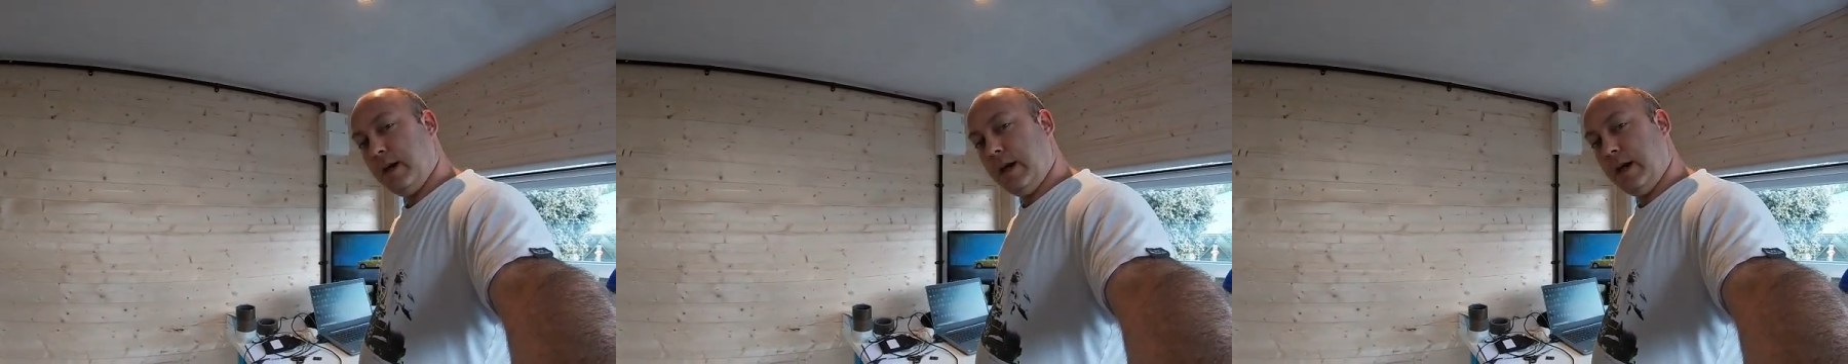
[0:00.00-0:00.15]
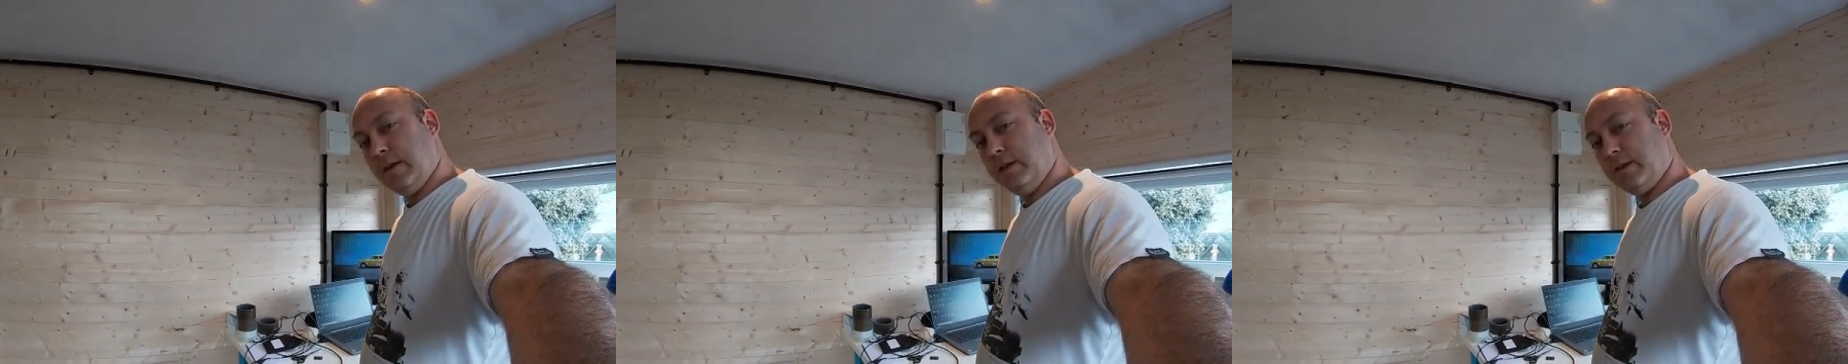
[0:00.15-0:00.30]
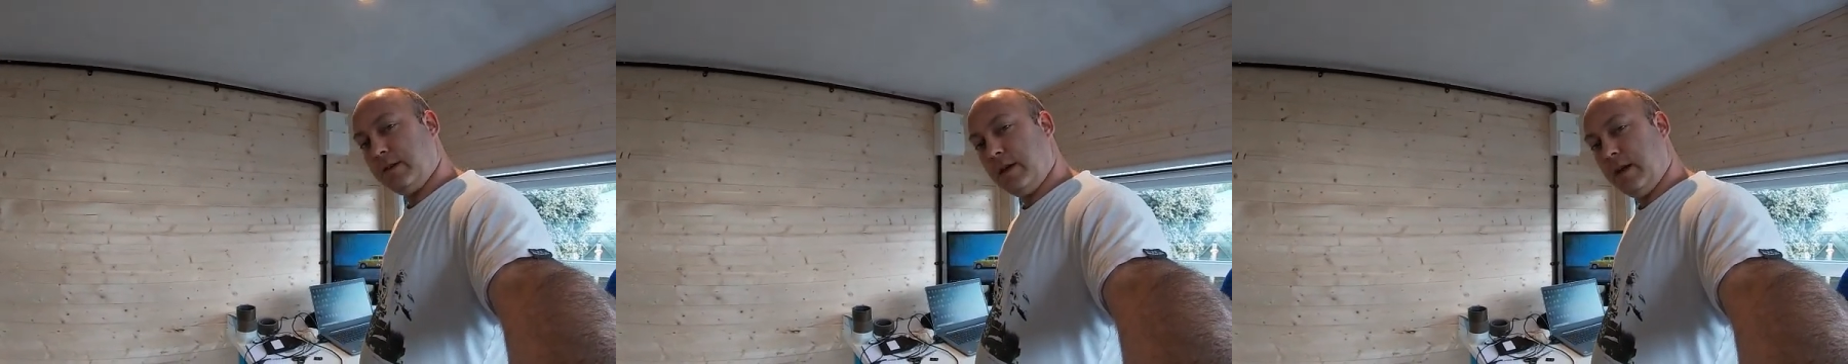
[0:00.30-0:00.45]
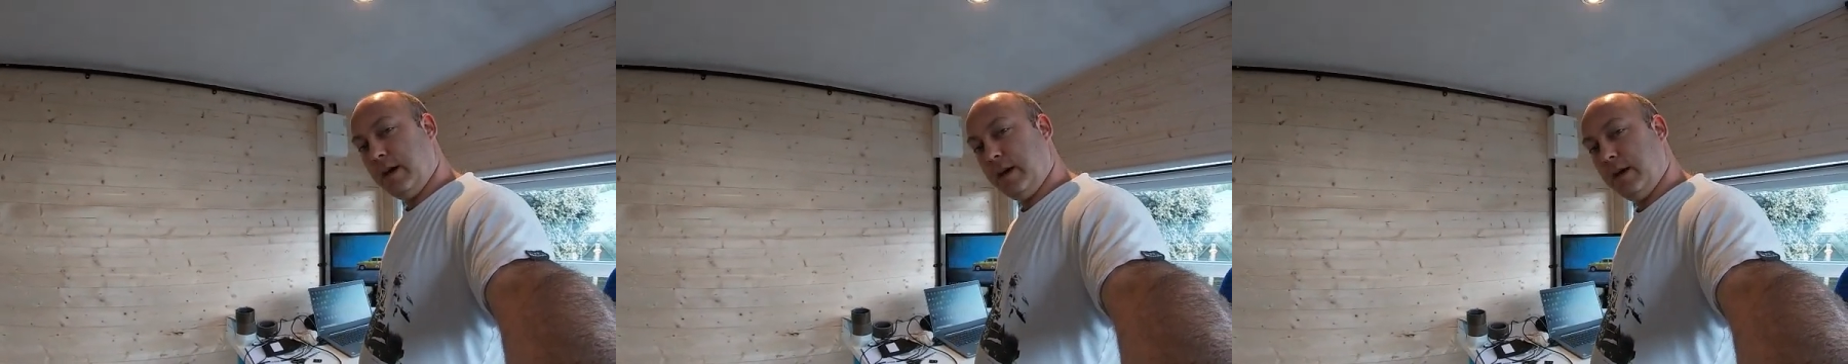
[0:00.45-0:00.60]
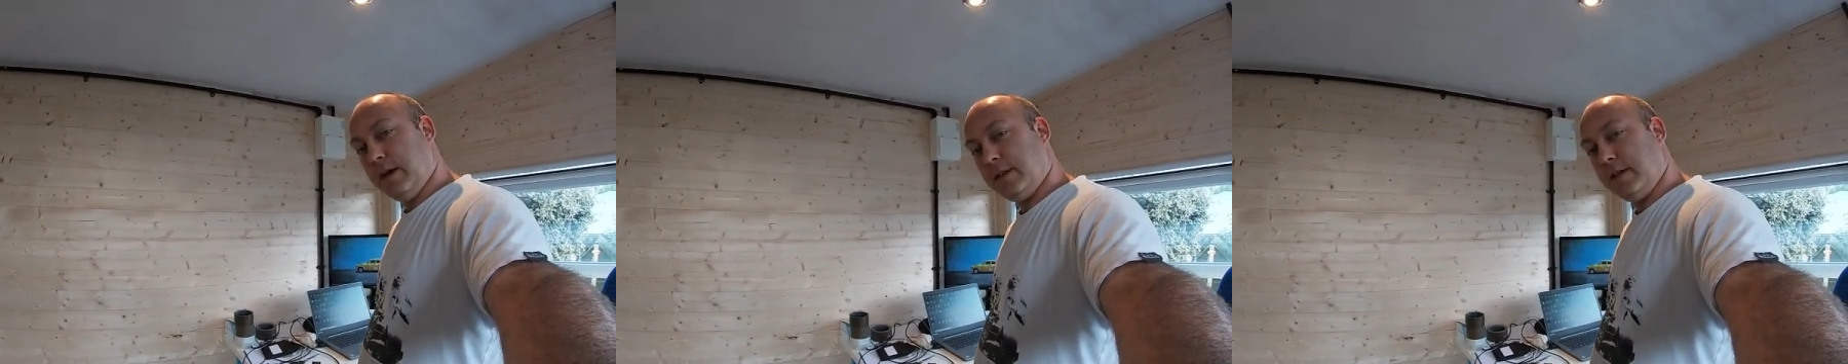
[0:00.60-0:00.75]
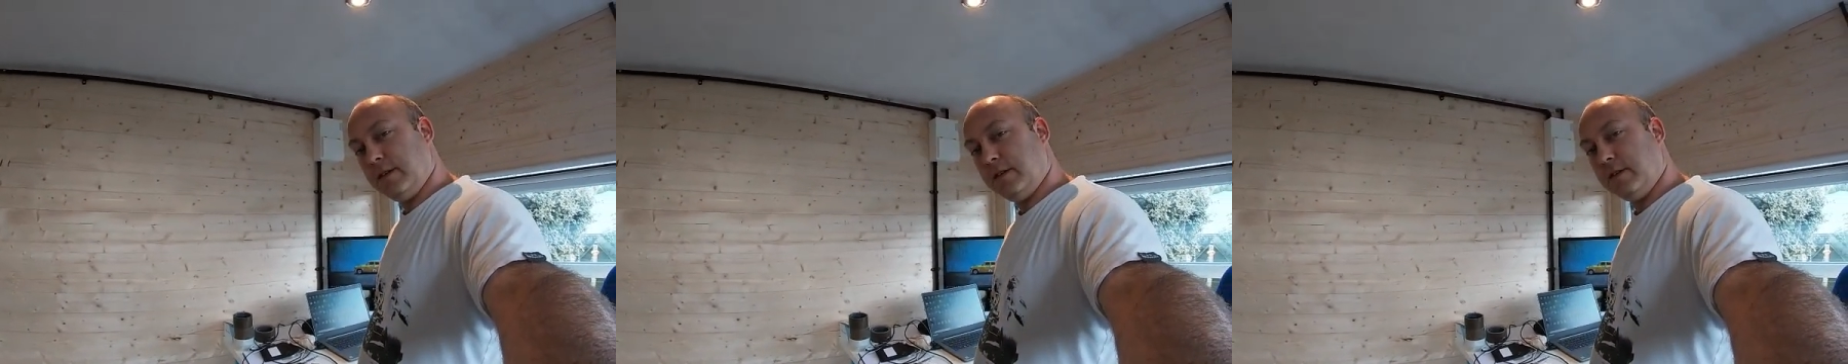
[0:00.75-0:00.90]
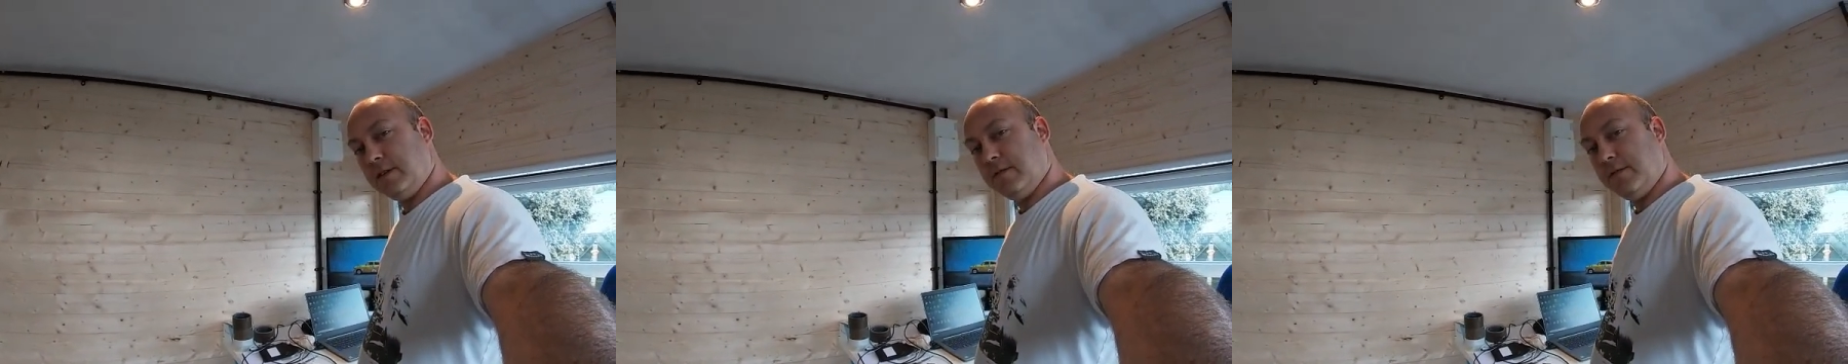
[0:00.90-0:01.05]
And
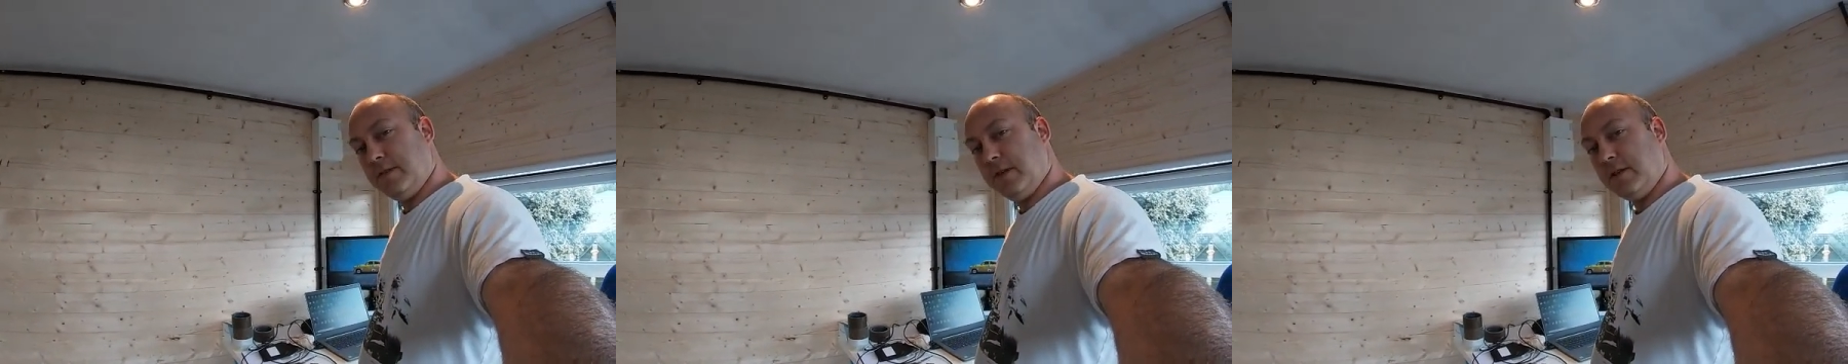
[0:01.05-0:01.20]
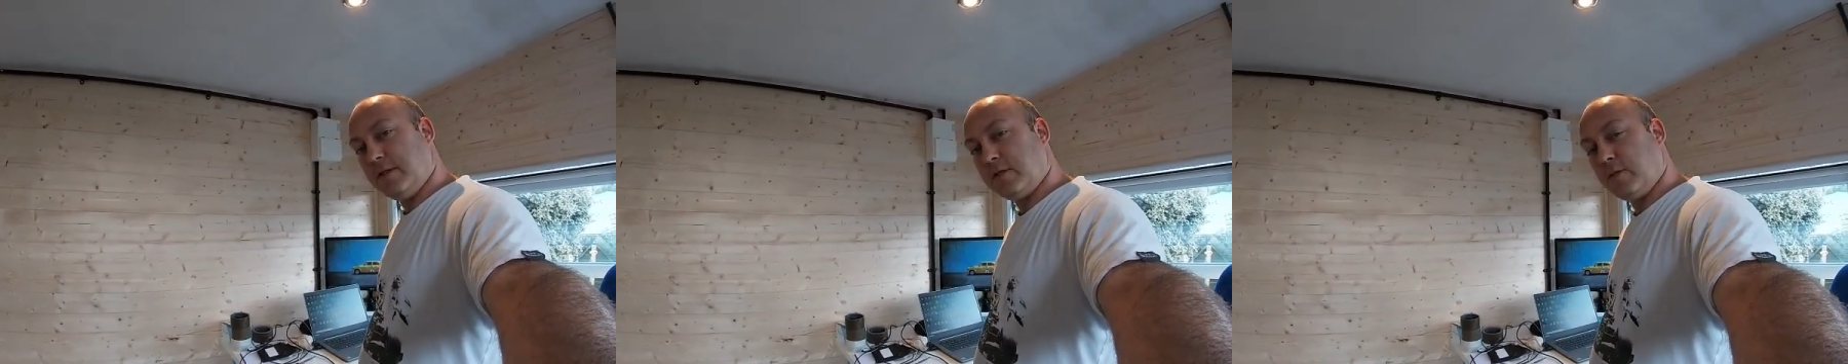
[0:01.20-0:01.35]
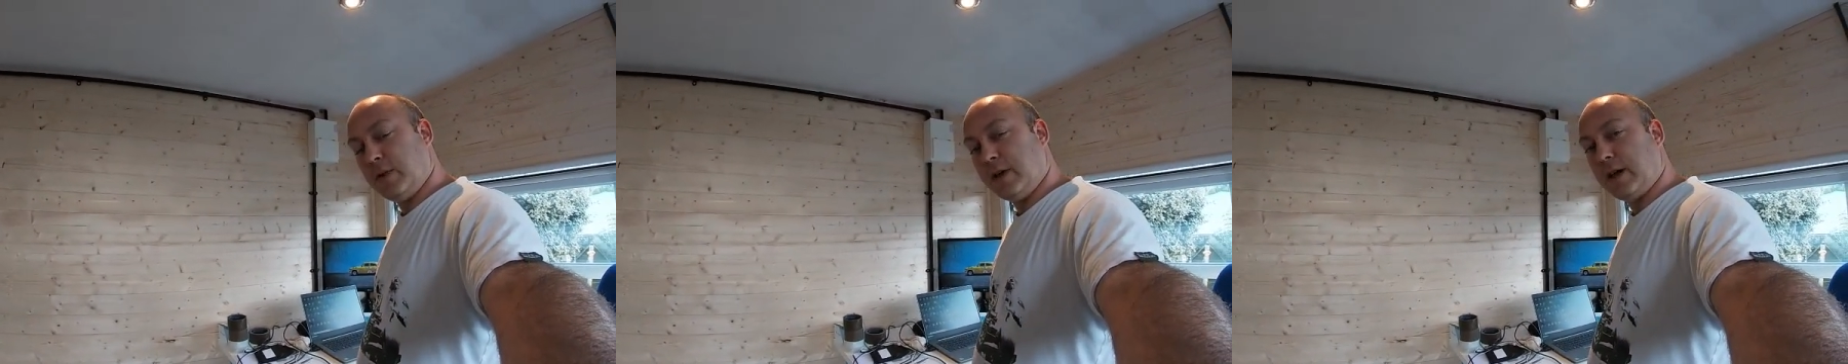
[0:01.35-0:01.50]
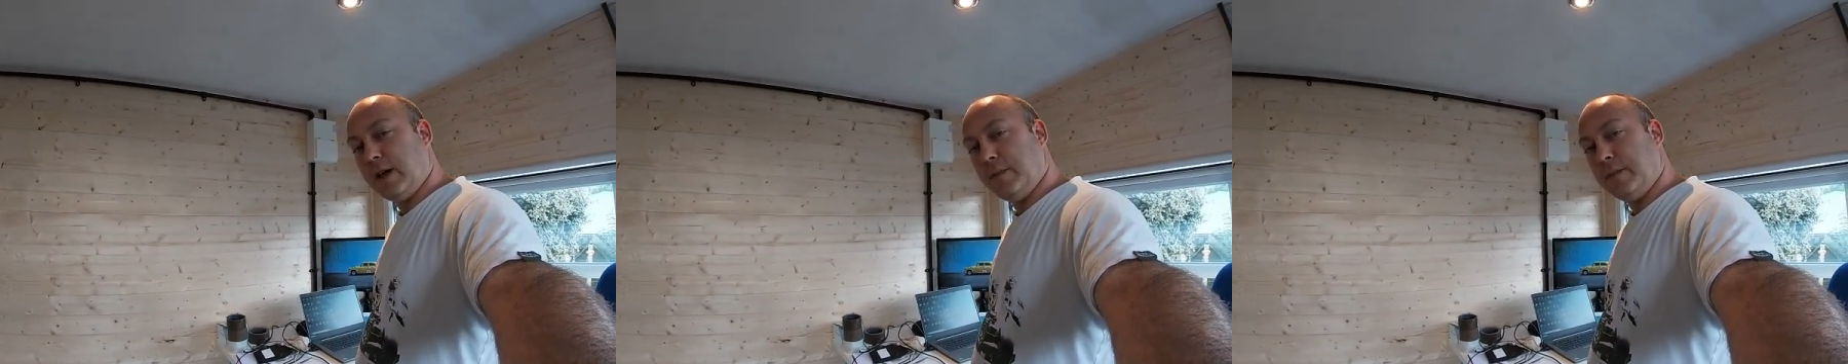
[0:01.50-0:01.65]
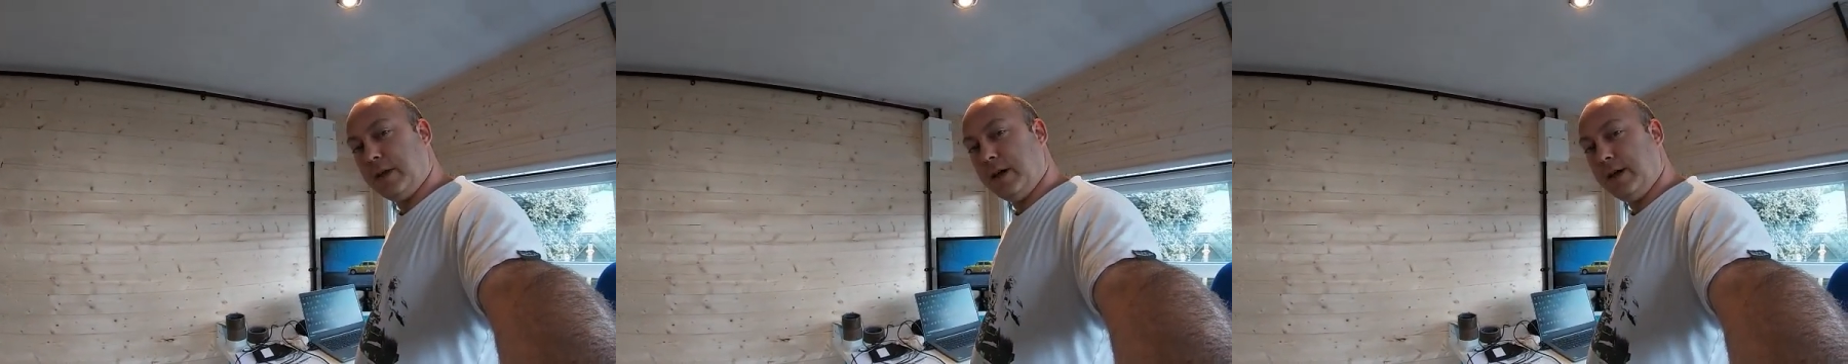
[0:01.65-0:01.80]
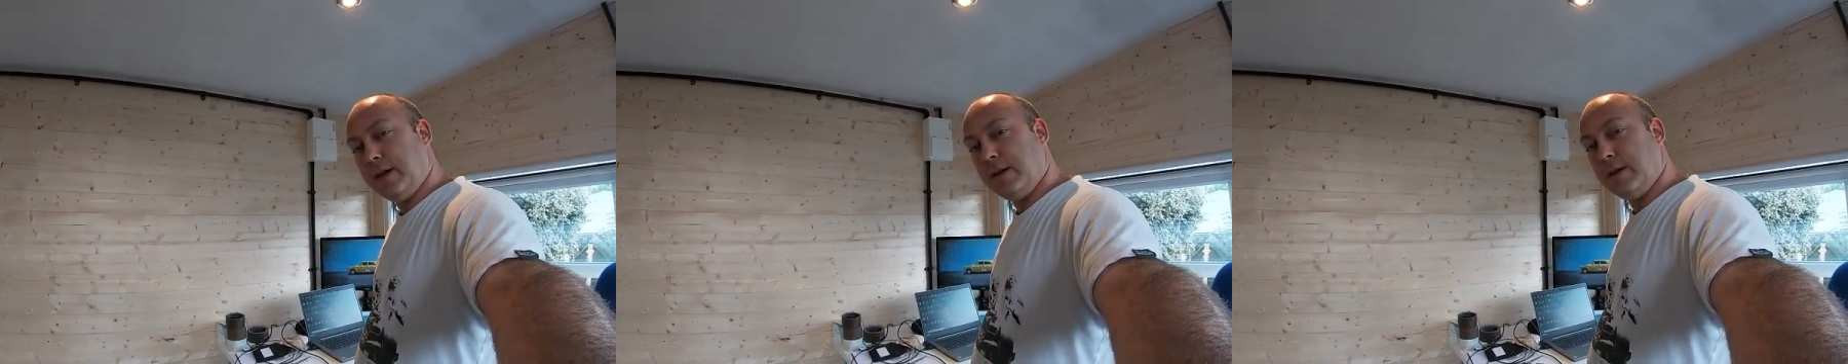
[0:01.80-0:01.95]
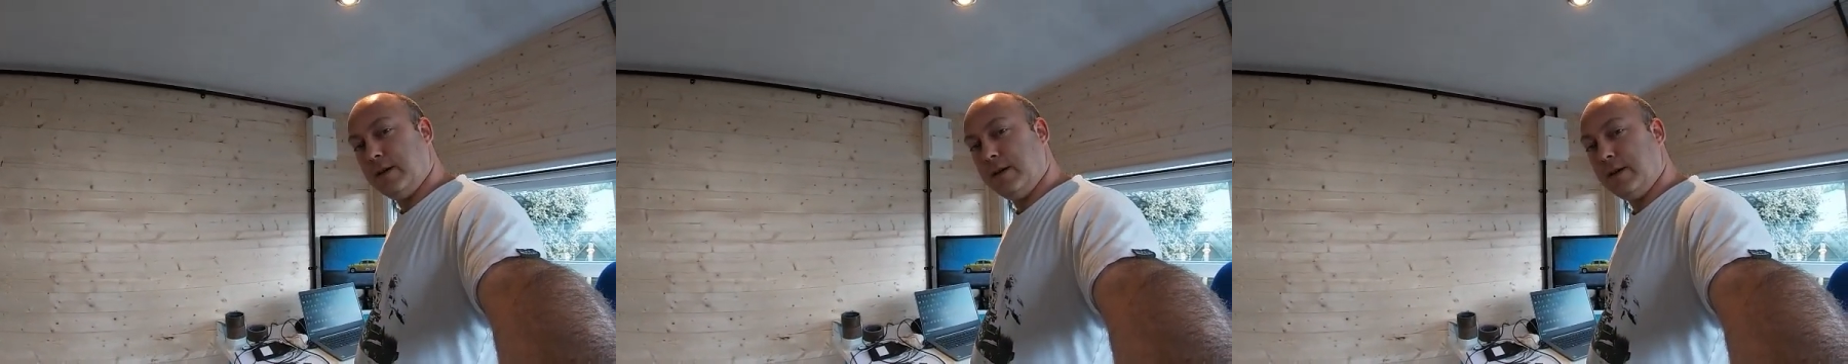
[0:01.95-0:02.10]
this is the first quick
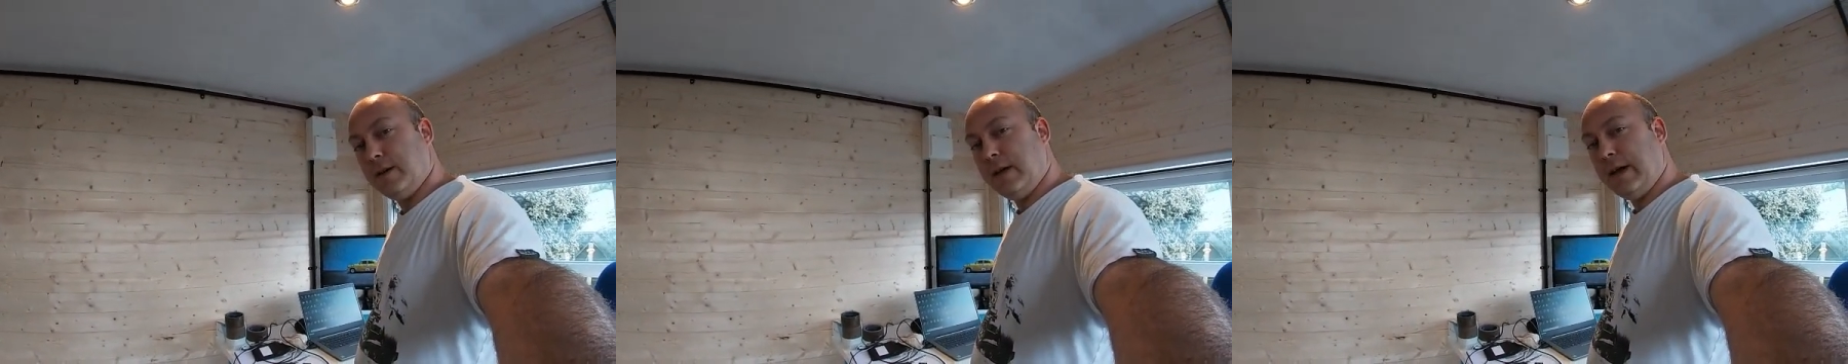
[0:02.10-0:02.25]
update,